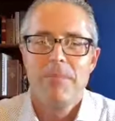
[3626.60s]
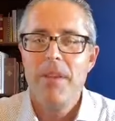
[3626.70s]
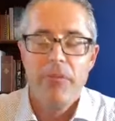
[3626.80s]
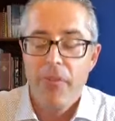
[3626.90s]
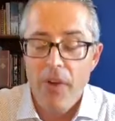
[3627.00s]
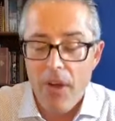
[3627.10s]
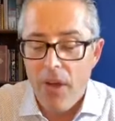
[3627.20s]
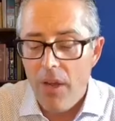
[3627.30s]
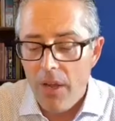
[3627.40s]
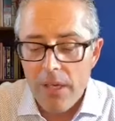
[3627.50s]

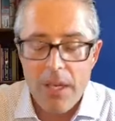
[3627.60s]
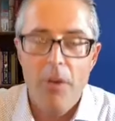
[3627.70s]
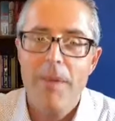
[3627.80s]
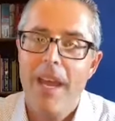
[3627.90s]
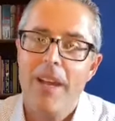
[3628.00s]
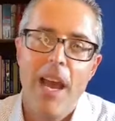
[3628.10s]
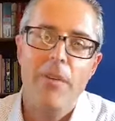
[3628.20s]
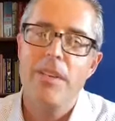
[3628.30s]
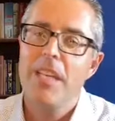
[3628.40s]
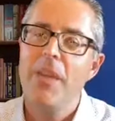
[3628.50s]
before. Oh man, I
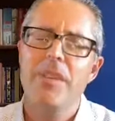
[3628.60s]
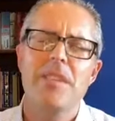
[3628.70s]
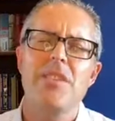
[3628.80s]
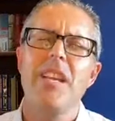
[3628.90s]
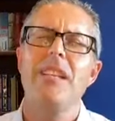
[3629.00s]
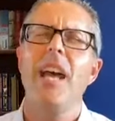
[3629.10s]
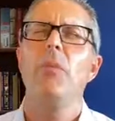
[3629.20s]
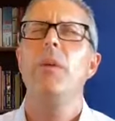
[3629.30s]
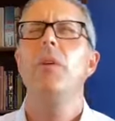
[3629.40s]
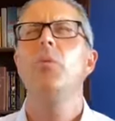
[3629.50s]
was, he would sing that,
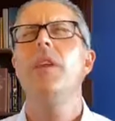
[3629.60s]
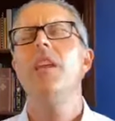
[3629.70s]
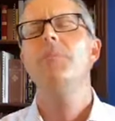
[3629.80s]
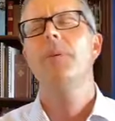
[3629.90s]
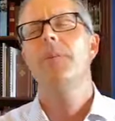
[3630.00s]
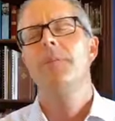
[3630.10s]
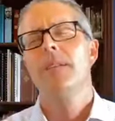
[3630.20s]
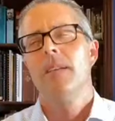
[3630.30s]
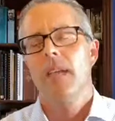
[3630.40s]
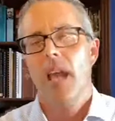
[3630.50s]
we would weep.
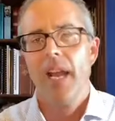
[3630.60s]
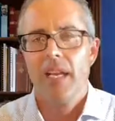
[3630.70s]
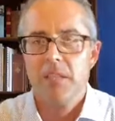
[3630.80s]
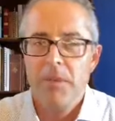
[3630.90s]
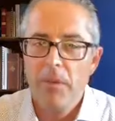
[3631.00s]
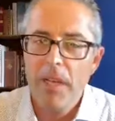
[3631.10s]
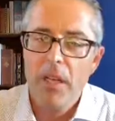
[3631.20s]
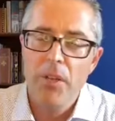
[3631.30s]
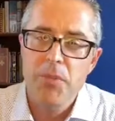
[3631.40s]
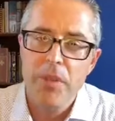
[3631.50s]
I got to be really
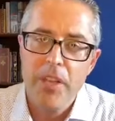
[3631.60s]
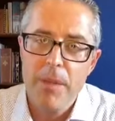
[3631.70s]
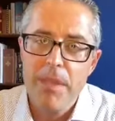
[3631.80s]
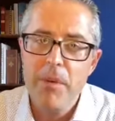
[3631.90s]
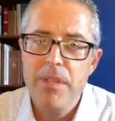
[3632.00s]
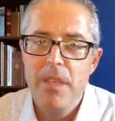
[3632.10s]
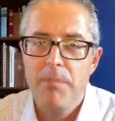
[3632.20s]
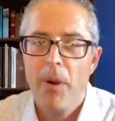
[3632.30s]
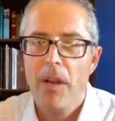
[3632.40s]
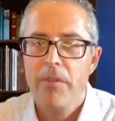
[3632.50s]
close with him. He was a
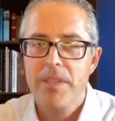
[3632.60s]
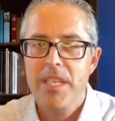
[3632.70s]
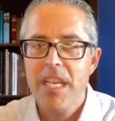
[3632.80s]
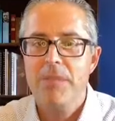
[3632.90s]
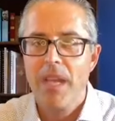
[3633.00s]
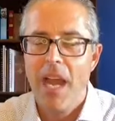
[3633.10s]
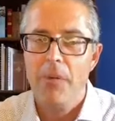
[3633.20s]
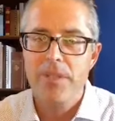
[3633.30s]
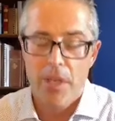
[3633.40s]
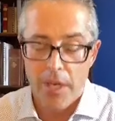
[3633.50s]
part of a team that I
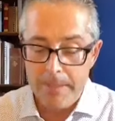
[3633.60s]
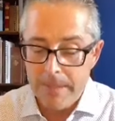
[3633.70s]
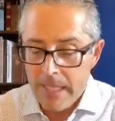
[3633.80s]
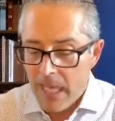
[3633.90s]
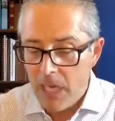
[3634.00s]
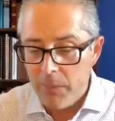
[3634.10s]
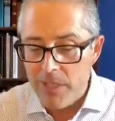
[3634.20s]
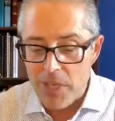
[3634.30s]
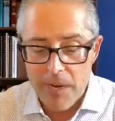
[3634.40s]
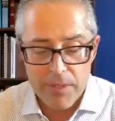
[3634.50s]
was on, and we
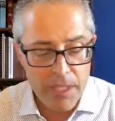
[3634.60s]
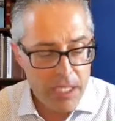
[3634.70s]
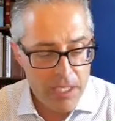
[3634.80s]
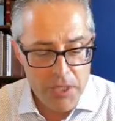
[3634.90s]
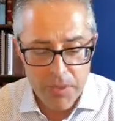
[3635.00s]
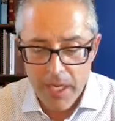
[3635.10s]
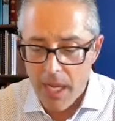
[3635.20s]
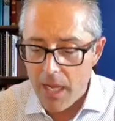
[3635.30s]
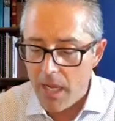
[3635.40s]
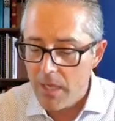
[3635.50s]
traveled the country
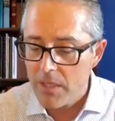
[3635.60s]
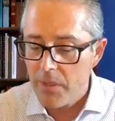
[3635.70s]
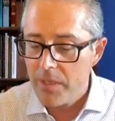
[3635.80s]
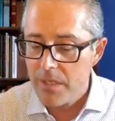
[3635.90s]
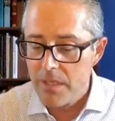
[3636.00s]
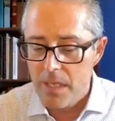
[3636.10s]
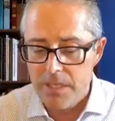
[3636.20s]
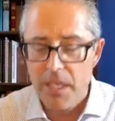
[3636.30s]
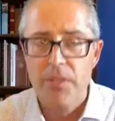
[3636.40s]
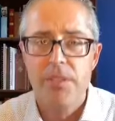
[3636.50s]
uh, doing uh,
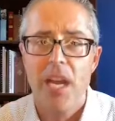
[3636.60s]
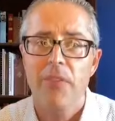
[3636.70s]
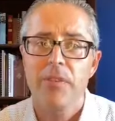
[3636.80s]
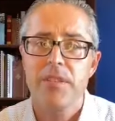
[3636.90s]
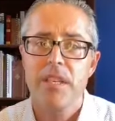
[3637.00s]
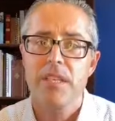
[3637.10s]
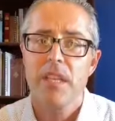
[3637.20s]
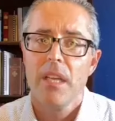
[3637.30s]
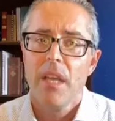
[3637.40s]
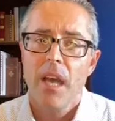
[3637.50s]
singles
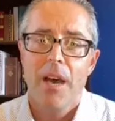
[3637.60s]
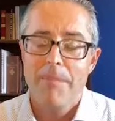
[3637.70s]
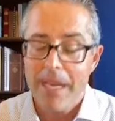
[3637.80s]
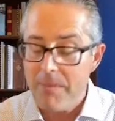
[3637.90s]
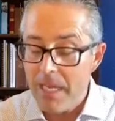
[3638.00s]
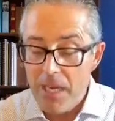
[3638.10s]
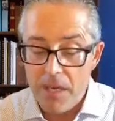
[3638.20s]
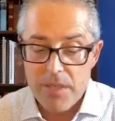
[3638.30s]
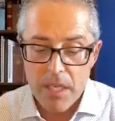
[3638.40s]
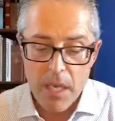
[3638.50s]
conferences uh, many, many
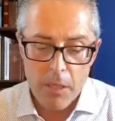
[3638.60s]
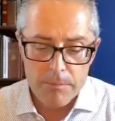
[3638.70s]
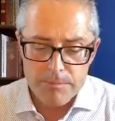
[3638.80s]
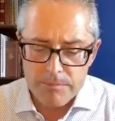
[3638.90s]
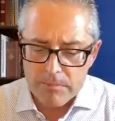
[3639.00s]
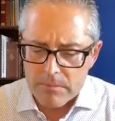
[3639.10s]
years ago.